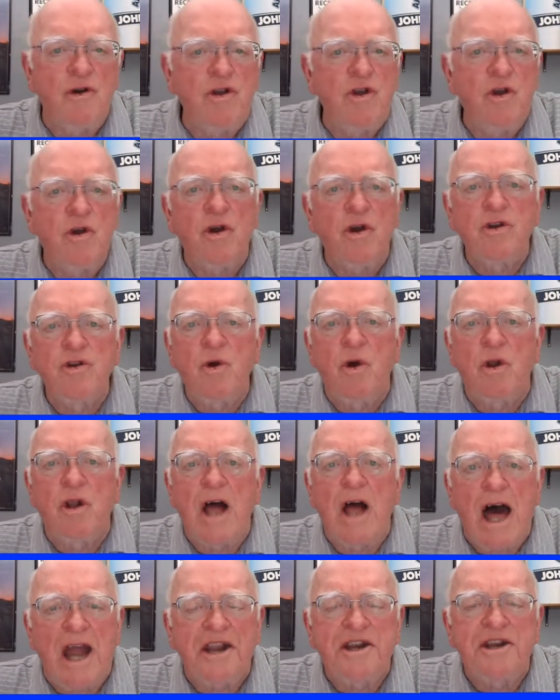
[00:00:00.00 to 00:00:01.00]
You could do a
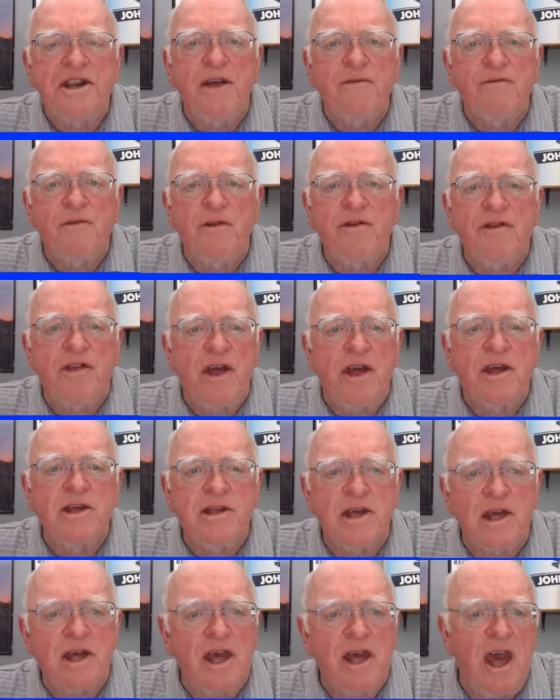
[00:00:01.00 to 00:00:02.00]
lot of different
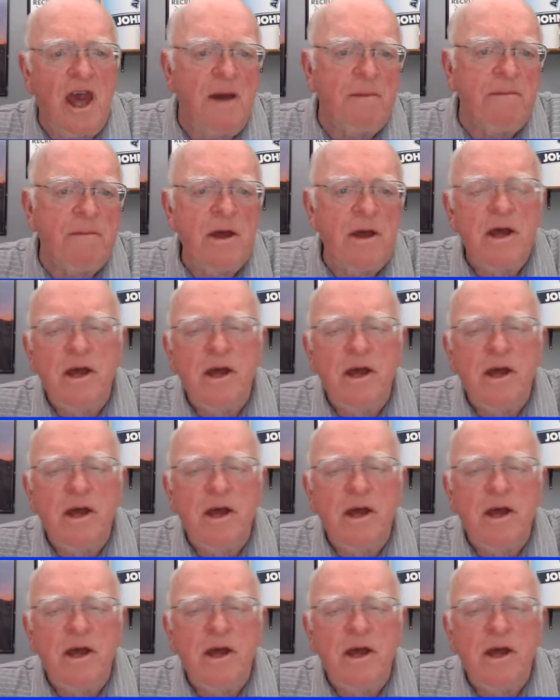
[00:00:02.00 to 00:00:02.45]
things in camp,